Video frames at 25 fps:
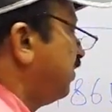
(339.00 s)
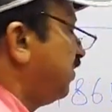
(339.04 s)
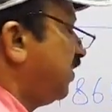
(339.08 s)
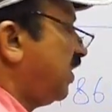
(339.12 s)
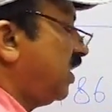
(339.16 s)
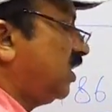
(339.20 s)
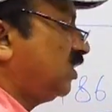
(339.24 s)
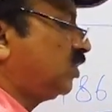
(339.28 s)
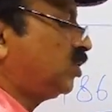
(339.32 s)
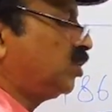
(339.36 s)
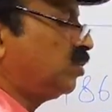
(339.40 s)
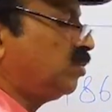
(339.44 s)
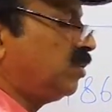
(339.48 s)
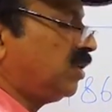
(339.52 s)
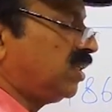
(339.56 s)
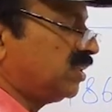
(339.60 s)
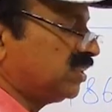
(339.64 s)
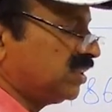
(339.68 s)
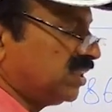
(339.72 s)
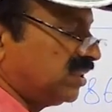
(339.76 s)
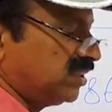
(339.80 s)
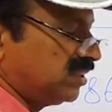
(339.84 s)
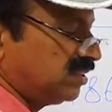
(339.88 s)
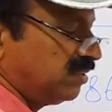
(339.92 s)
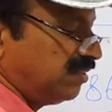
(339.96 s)
5
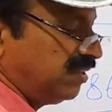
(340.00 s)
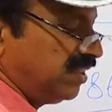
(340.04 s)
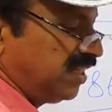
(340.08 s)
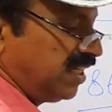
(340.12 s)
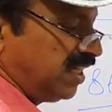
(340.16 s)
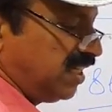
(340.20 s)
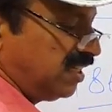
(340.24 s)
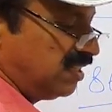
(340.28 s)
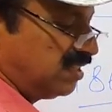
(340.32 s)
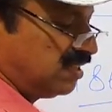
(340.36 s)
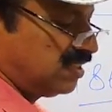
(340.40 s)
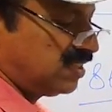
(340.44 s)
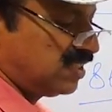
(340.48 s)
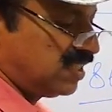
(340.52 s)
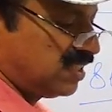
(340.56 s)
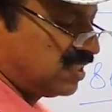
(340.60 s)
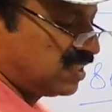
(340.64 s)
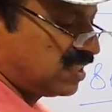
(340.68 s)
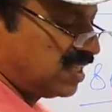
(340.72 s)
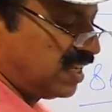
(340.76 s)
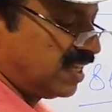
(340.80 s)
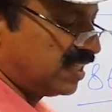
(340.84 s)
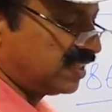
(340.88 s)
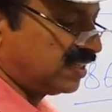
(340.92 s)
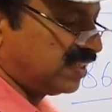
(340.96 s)
subas and 17
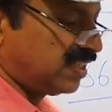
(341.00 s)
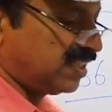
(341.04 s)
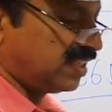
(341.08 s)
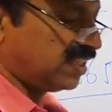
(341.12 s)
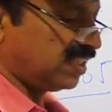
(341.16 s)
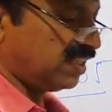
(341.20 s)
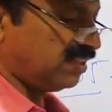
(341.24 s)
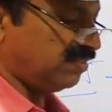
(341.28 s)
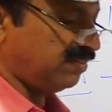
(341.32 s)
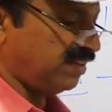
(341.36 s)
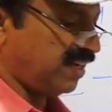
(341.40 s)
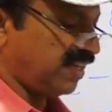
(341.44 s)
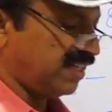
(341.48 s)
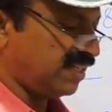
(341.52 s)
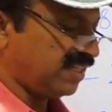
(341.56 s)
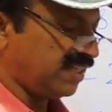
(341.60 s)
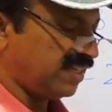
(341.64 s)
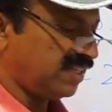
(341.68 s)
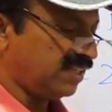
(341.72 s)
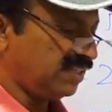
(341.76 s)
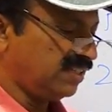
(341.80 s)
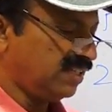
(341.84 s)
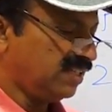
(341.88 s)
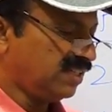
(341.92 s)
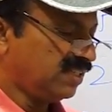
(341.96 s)
districts like that he
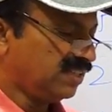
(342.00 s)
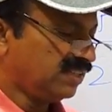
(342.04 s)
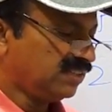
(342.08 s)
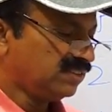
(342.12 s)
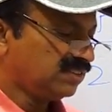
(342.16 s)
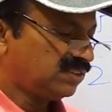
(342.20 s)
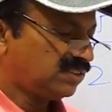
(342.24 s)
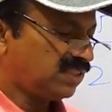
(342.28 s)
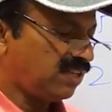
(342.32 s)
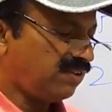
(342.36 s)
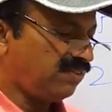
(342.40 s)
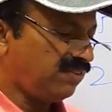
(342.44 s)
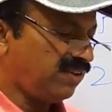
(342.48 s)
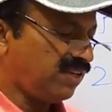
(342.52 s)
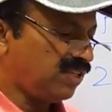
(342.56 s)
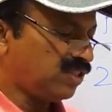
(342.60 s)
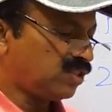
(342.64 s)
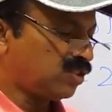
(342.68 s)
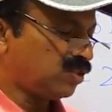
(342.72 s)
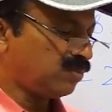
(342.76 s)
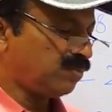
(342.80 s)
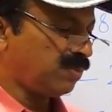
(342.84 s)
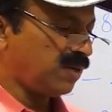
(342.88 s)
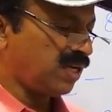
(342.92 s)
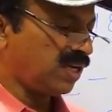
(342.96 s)
divided. So every
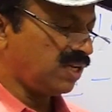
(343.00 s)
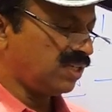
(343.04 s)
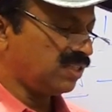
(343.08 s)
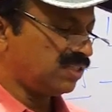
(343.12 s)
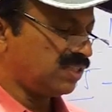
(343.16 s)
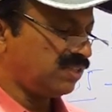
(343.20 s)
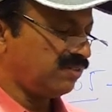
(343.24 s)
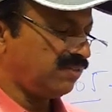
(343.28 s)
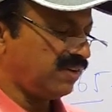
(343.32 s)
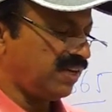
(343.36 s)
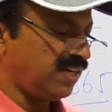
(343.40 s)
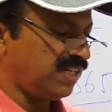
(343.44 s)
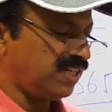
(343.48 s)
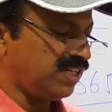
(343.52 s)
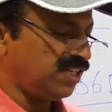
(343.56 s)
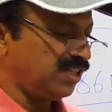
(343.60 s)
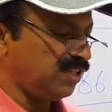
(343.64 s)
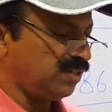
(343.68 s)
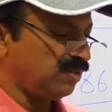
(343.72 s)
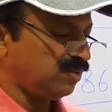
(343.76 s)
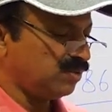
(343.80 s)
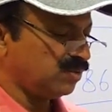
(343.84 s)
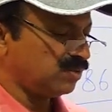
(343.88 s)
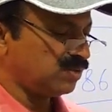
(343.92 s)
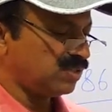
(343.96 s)
suba divided
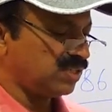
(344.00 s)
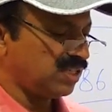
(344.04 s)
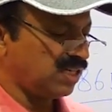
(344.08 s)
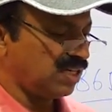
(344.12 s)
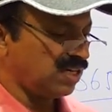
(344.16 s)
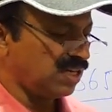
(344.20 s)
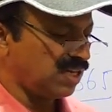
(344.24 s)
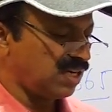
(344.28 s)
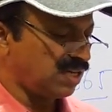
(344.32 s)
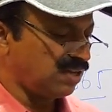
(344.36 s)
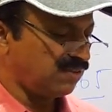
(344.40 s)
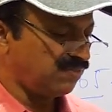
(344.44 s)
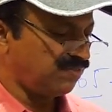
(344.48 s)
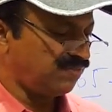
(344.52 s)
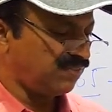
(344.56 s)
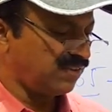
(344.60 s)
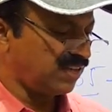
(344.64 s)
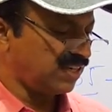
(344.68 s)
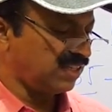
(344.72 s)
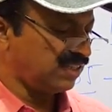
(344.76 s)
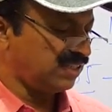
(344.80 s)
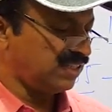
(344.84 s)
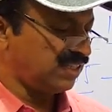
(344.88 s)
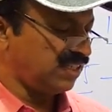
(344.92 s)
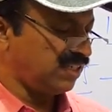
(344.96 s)
into zilla,
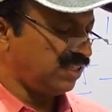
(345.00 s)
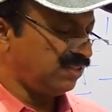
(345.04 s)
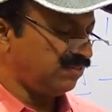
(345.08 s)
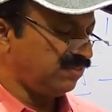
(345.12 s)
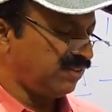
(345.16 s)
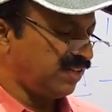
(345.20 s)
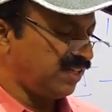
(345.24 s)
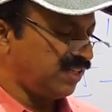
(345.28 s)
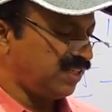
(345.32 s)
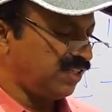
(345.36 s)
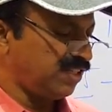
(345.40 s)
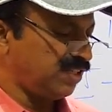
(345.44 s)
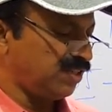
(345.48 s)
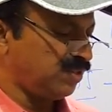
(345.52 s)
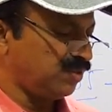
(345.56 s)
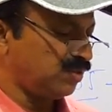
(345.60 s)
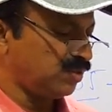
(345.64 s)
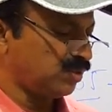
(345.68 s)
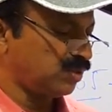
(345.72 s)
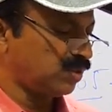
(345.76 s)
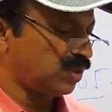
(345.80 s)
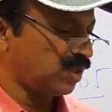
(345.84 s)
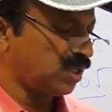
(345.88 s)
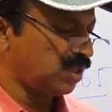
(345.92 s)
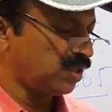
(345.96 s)
further divided
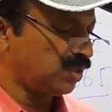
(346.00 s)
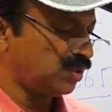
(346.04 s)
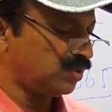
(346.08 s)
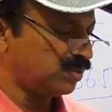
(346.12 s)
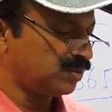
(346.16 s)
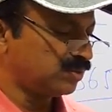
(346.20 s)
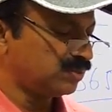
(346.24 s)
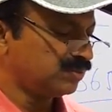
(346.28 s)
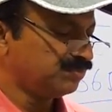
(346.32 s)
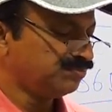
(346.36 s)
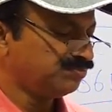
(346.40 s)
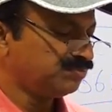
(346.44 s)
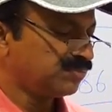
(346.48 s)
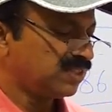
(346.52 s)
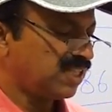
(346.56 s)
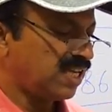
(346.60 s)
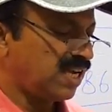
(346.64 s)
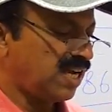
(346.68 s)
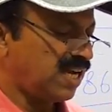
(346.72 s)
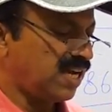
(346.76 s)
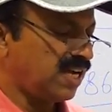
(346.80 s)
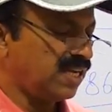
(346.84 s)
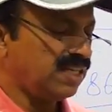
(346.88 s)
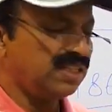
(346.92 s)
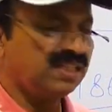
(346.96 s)
into taluk,
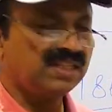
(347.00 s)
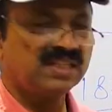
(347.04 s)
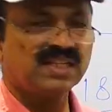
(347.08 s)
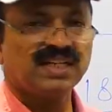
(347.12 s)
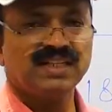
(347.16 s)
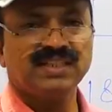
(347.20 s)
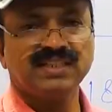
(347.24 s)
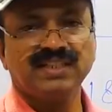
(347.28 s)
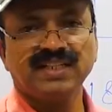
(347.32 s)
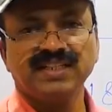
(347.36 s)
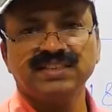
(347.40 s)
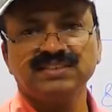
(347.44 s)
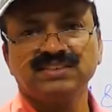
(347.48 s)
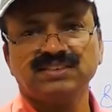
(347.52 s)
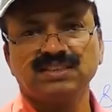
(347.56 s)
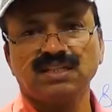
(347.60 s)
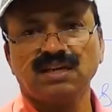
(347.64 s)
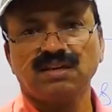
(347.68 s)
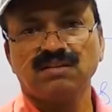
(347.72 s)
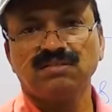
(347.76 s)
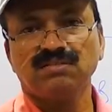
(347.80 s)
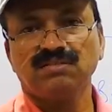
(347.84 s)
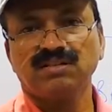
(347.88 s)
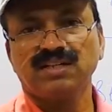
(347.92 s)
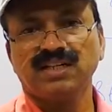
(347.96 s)
and contains
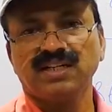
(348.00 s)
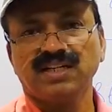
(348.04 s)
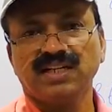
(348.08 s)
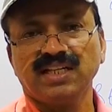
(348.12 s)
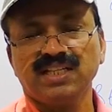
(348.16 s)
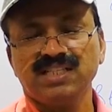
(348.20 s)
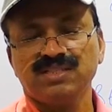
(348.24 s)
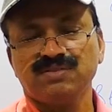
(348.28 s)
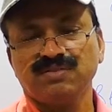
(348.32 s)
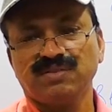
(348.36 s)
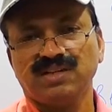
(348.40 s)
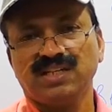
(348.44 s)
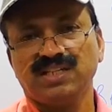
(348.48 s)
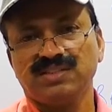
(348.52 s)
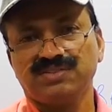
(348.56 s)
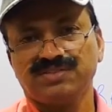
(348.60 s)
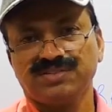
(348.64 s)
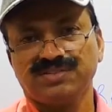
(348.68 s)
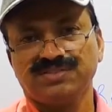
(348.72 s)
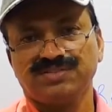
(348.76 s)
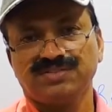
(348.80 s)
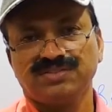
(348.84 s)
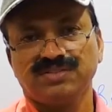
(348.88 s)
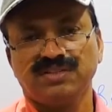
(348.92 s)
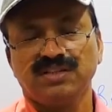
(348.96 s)
taluk, contains
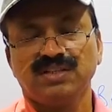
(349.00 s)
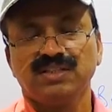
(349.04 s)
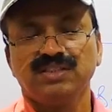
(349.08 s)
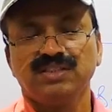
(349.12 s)
villages.